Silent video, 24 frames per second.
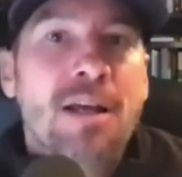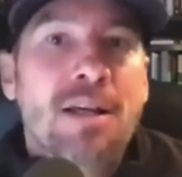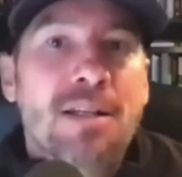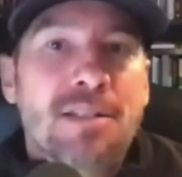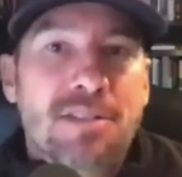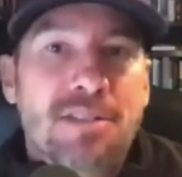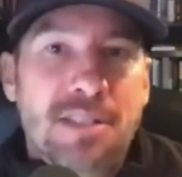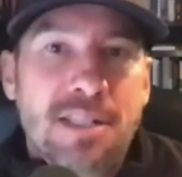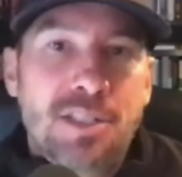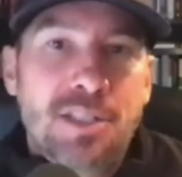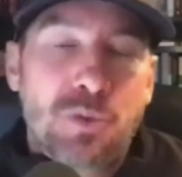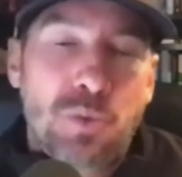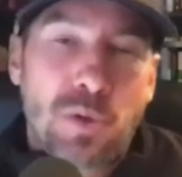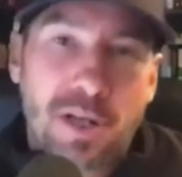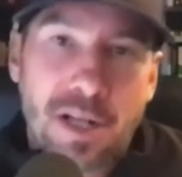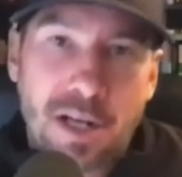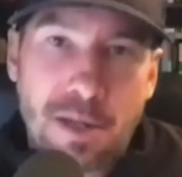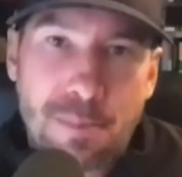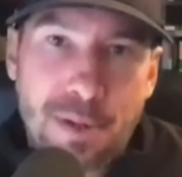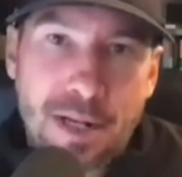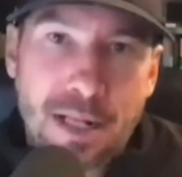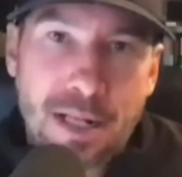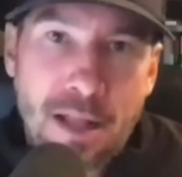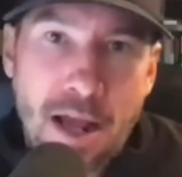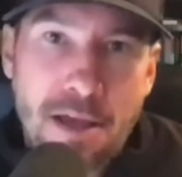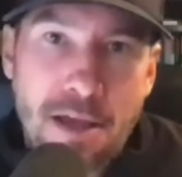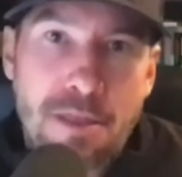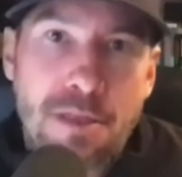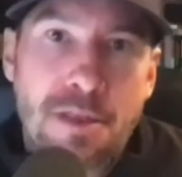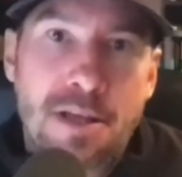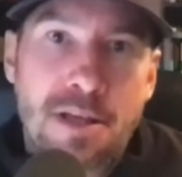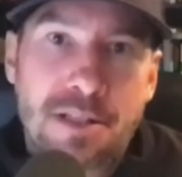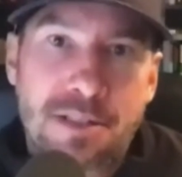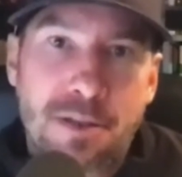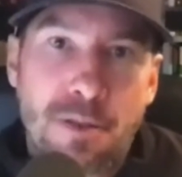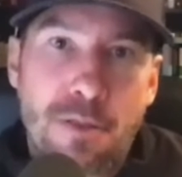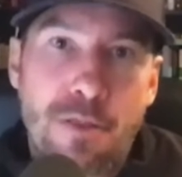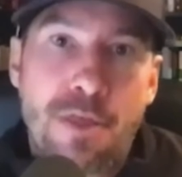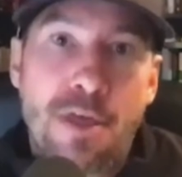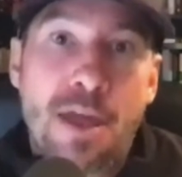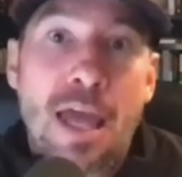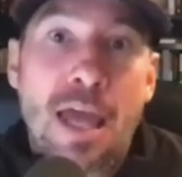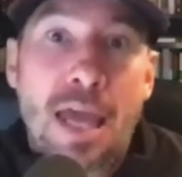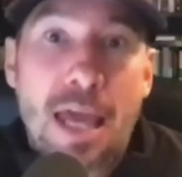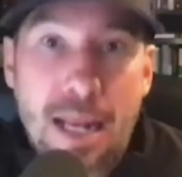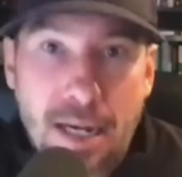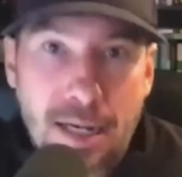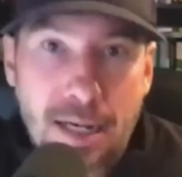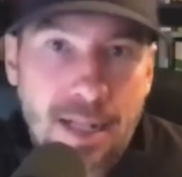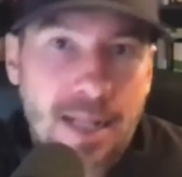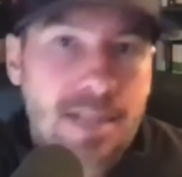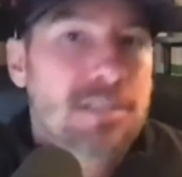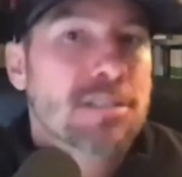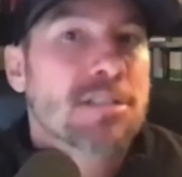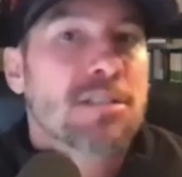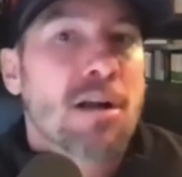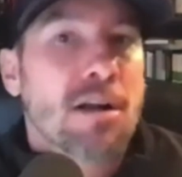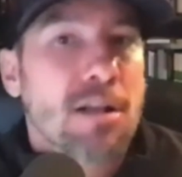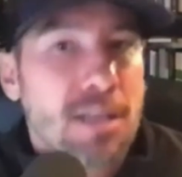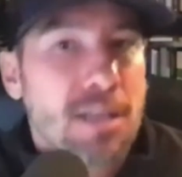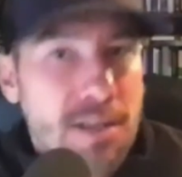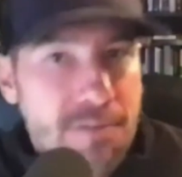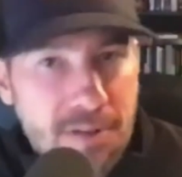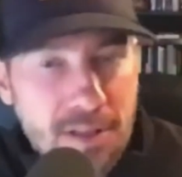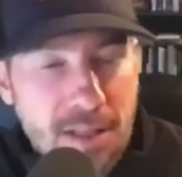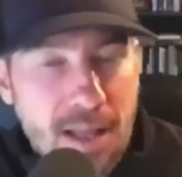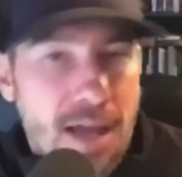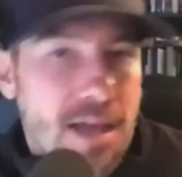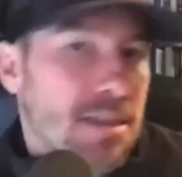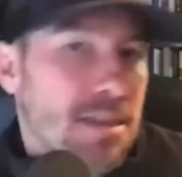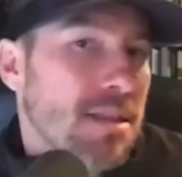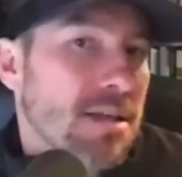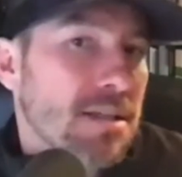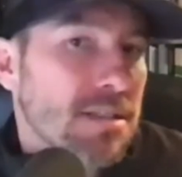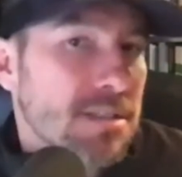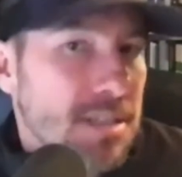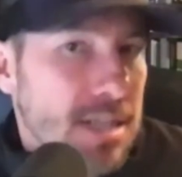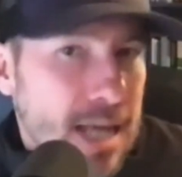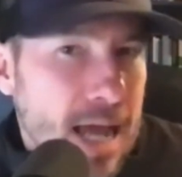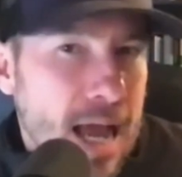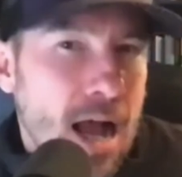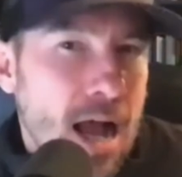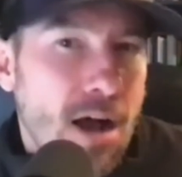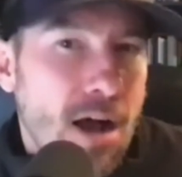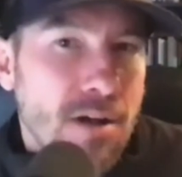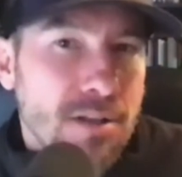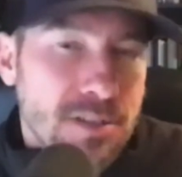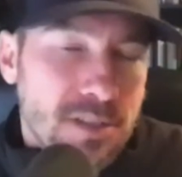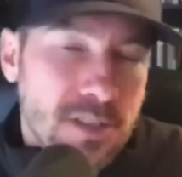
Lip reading: since we're going to be like this, then let's start living like this now.